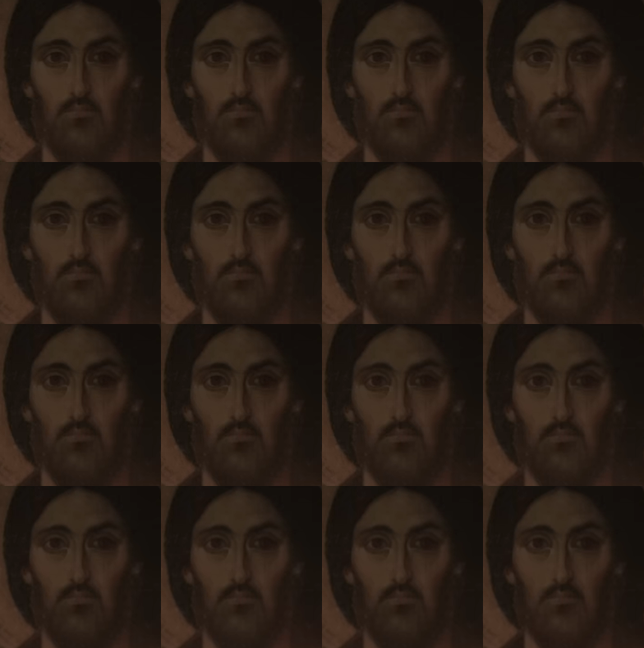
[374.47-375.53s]

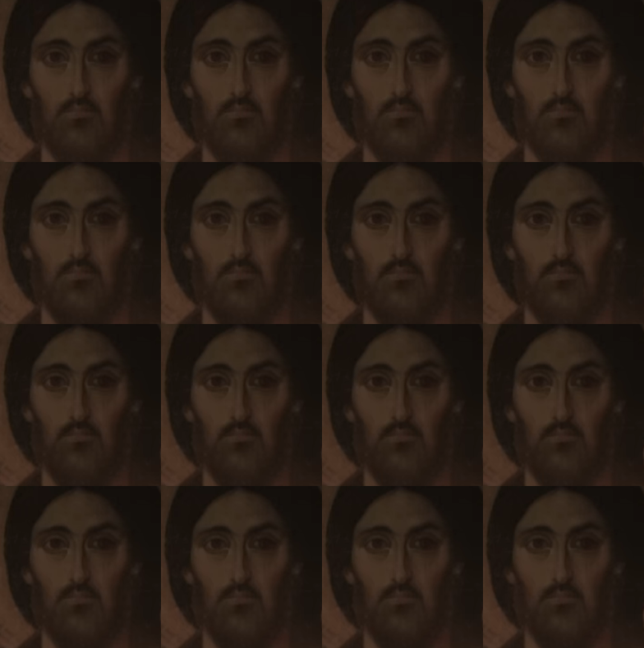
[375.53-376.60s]

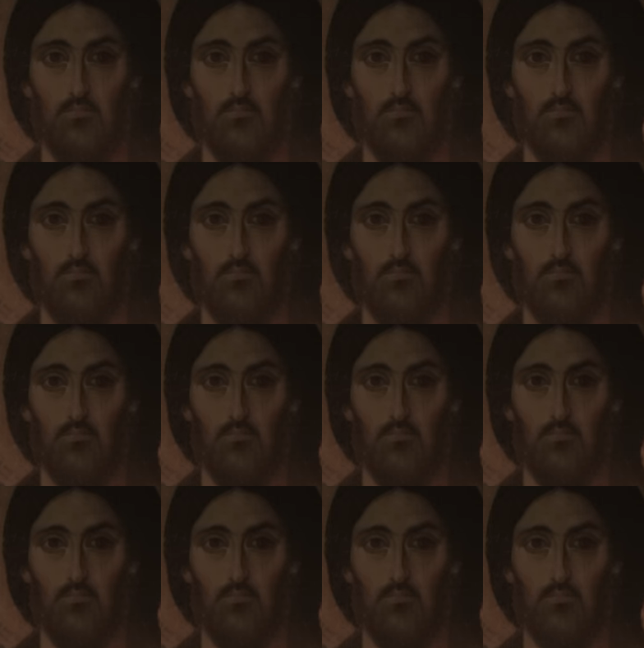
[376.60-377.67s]

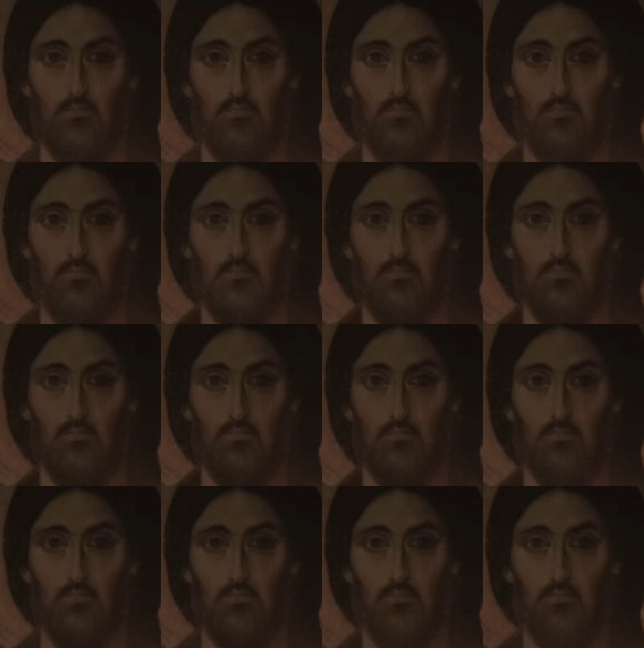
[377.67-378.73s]

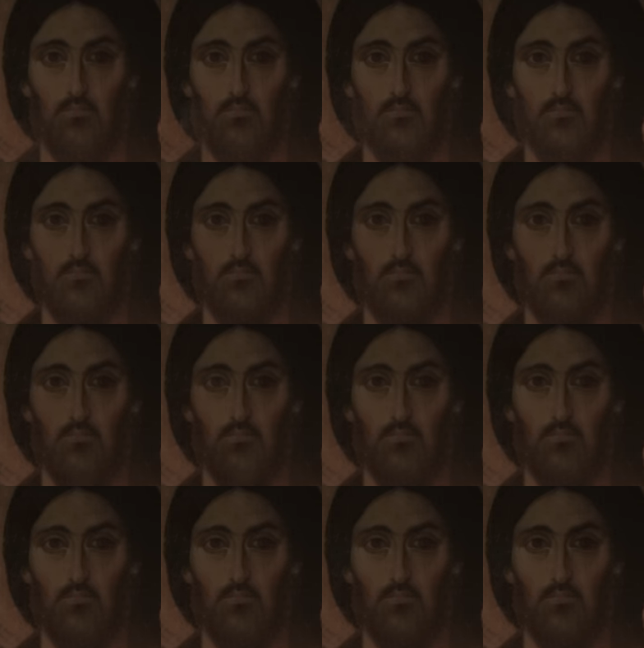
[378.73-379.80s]

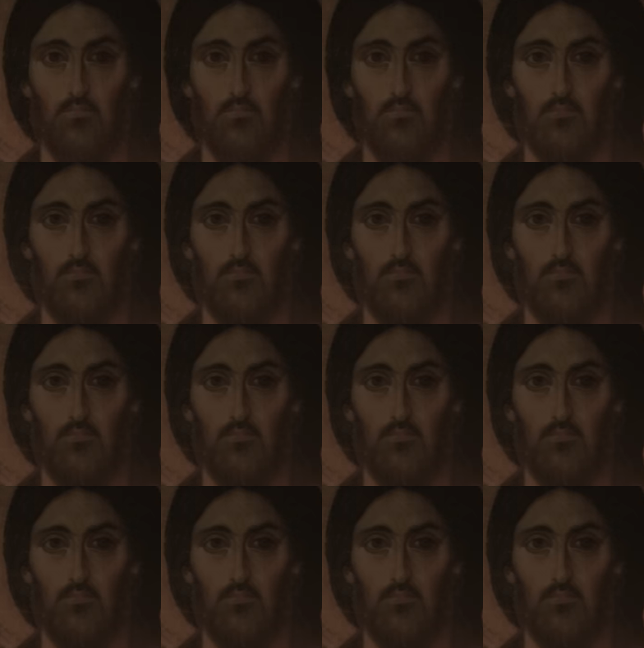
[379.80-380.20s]
(no lip movement)